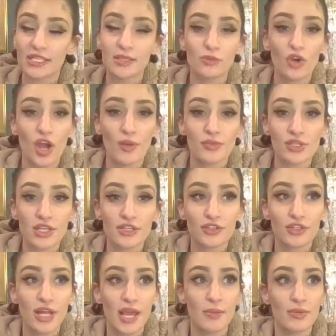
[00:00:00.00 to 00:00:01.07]
some crops
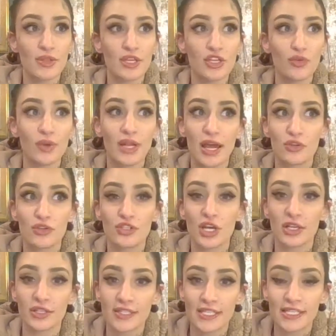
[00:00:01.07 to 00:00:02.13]
yesterday, but then you went out and dug
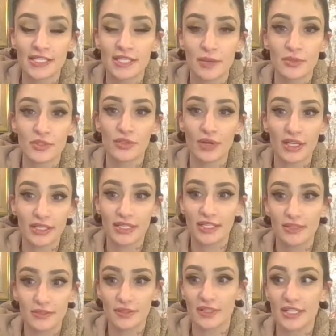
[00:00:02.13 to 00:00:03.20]
the seeds up directly
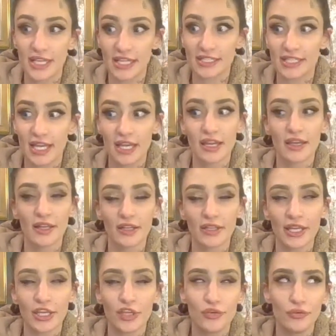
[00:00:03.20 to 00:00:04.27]
the next day.
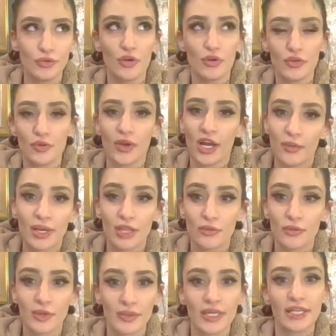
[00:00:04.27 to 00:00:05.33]
Like you know you gotta wait
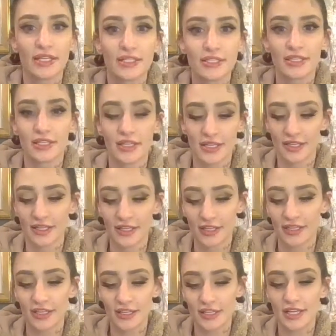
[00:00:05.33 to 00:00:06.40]
three weeks.
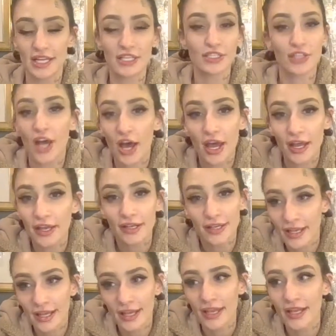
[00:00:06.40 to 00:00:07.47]
It's not
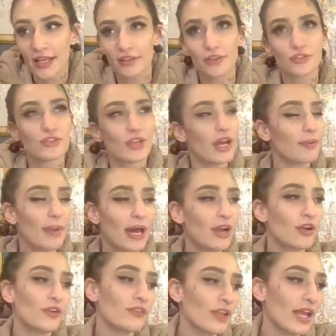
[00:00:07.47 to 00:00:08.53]
there's not a
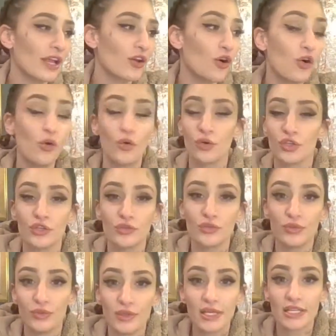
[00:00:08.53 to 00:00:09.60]
matter of like, oh, you
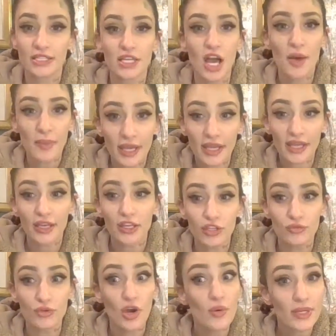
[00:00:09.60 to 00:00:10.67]
it's coming.
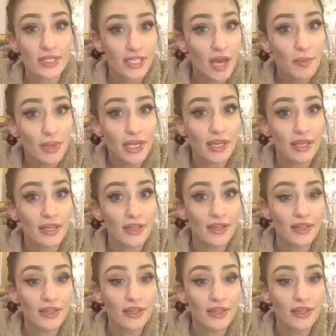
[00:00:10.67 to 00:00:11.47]
You know it's coming.